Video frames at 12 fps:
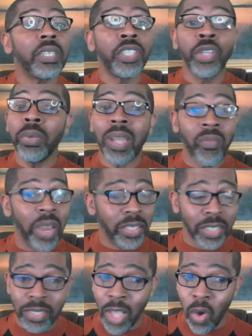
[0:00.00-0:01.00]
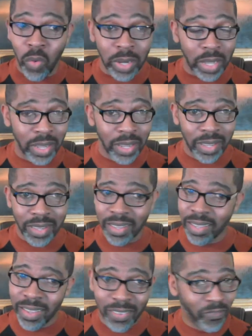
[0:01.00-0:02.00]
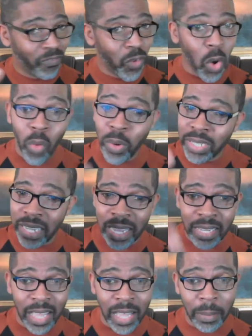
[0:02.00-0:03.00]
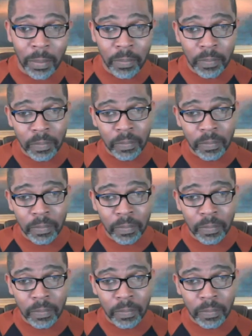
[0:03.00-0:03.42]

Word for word: in two directions only forward and up.